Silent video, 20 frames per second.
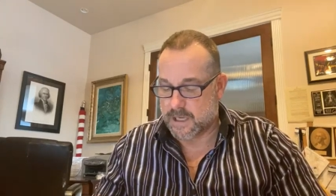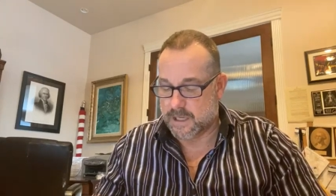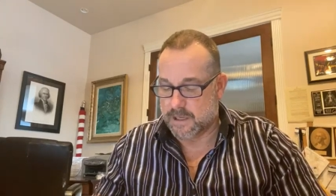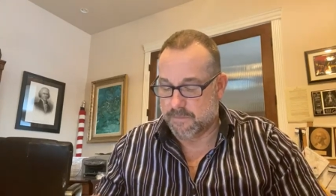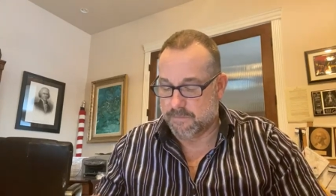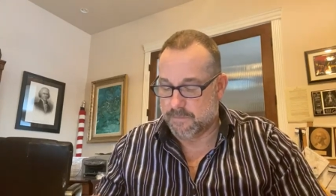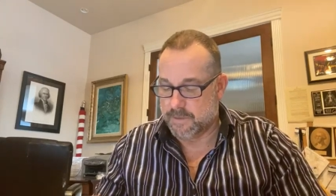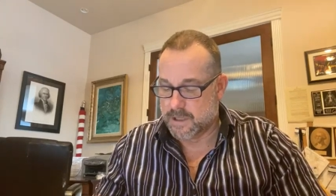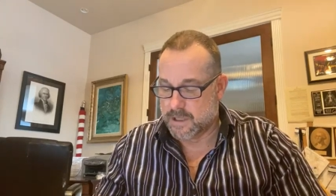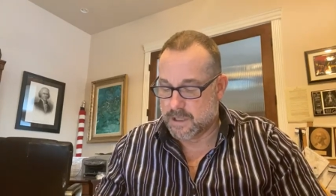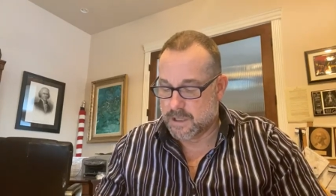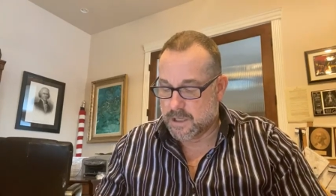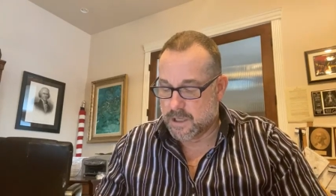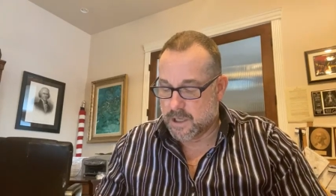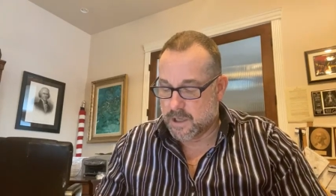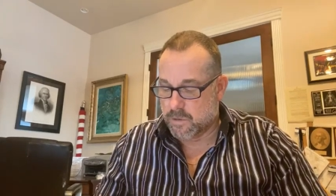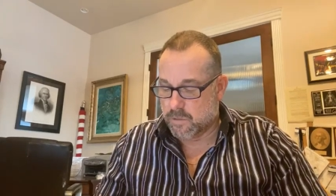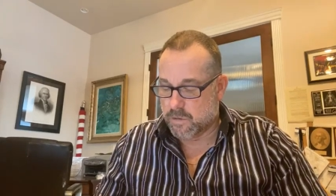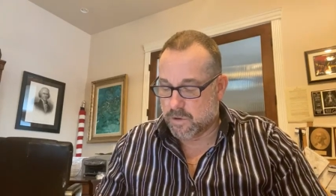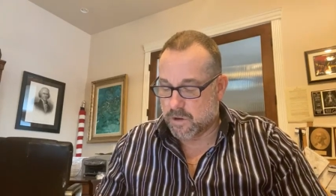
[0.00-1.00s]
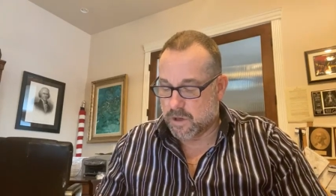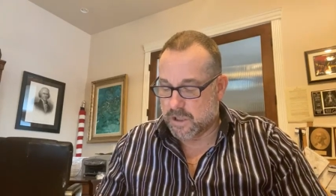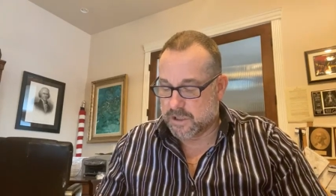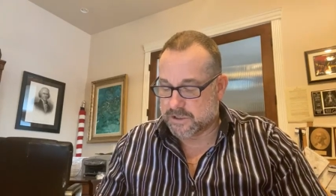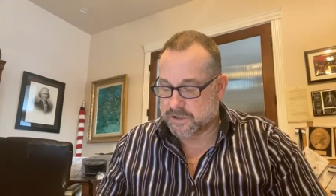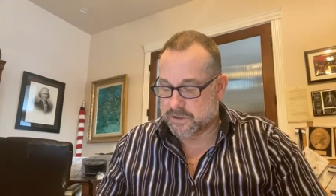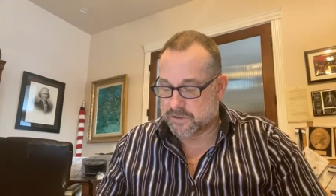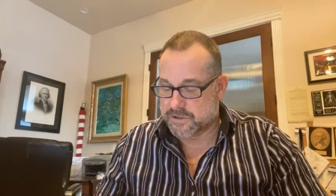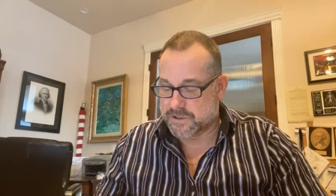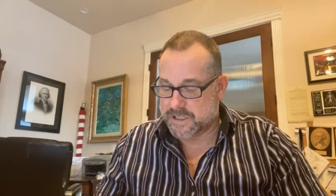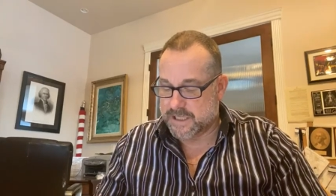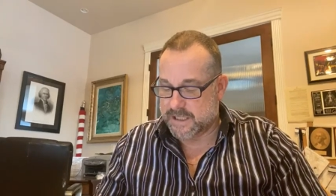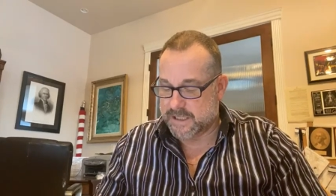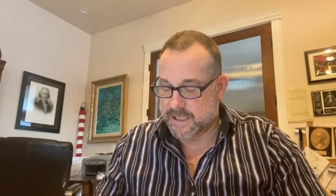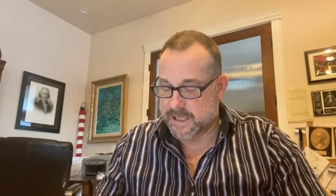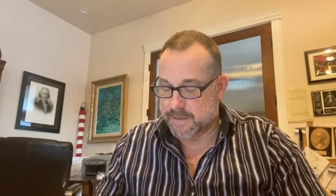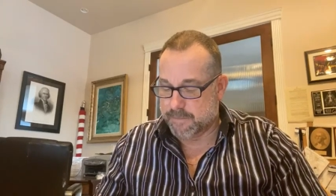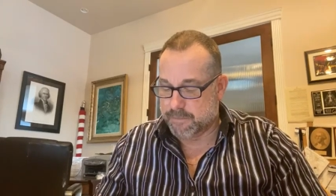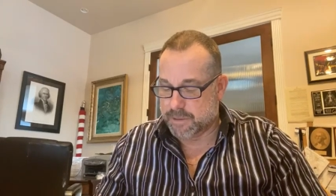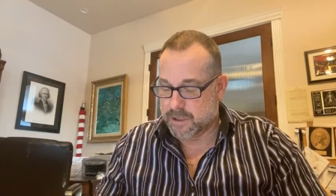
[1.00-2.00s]
Um, we're also seeing
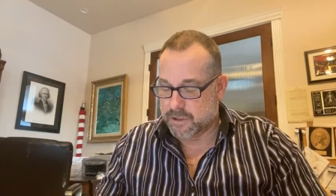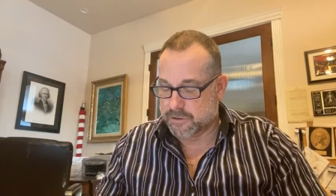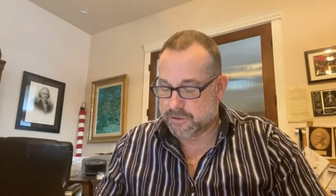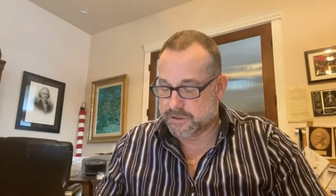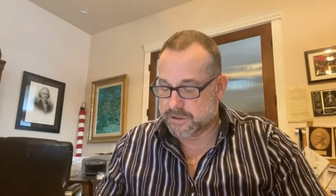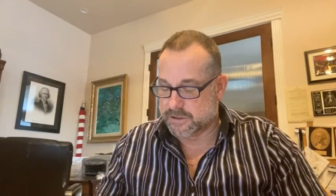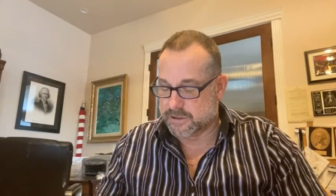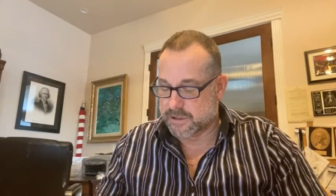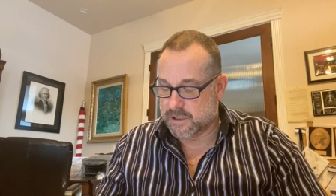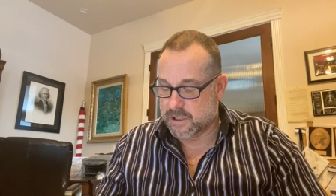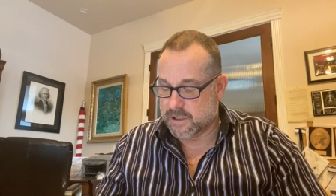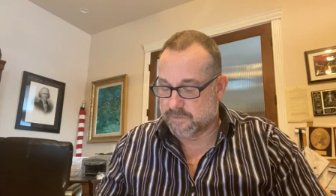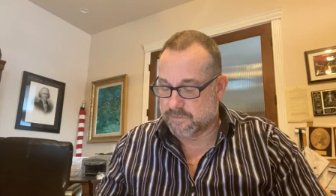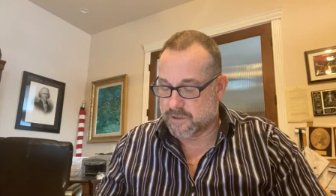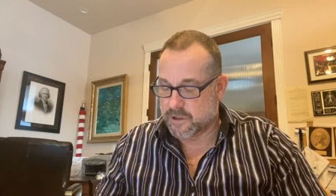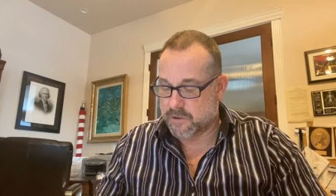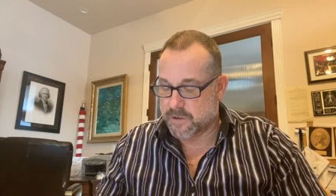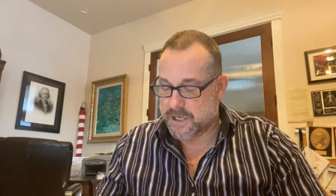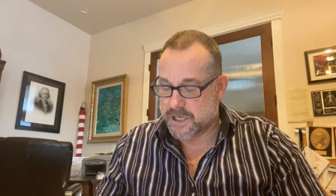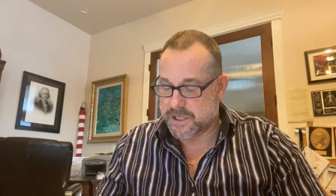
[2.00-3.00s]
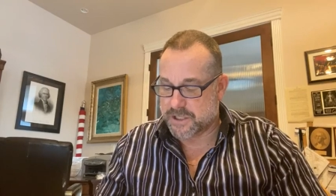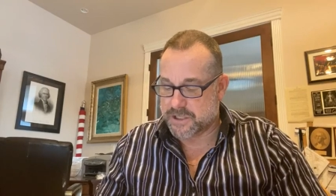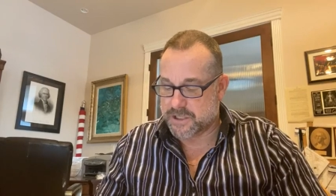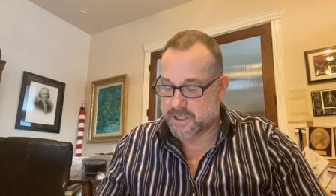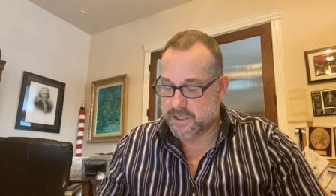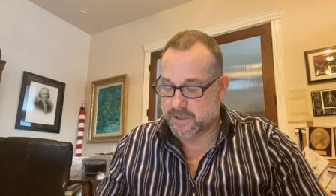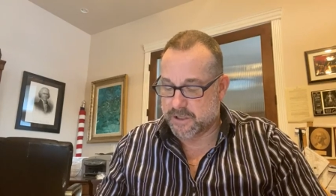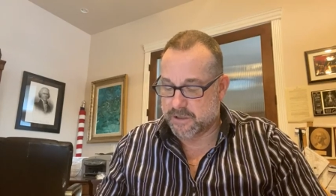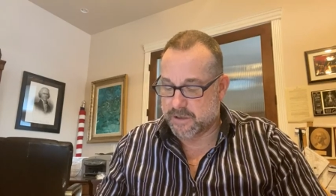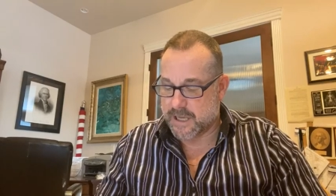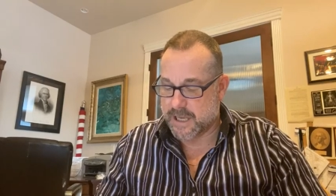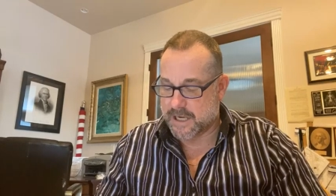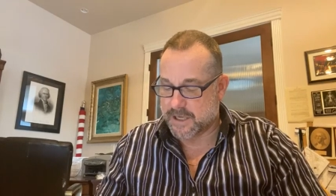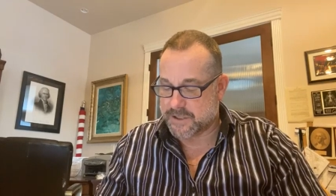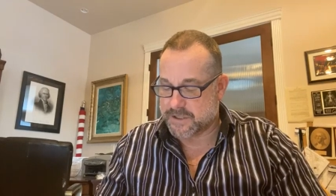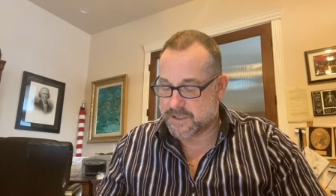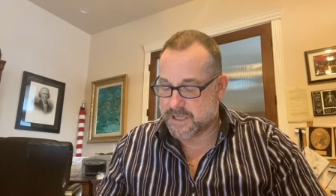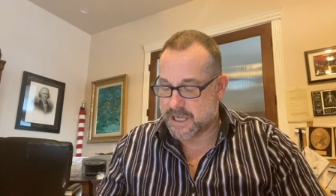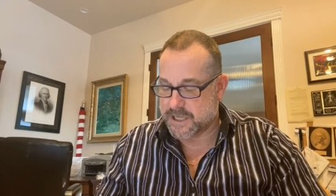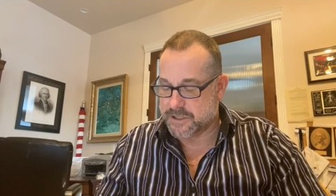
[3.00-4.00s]
the implosion of cohesion in the
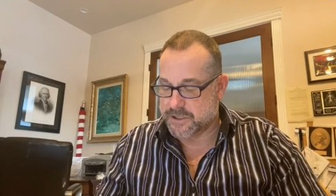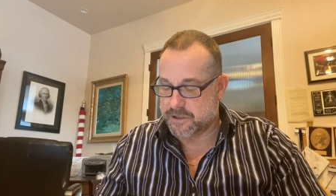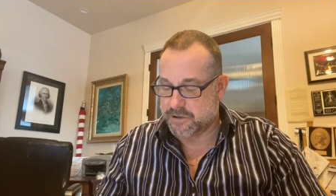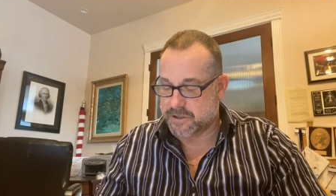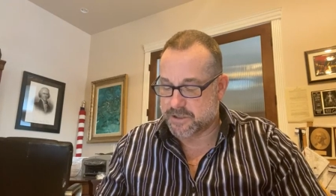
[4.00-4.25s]
United States.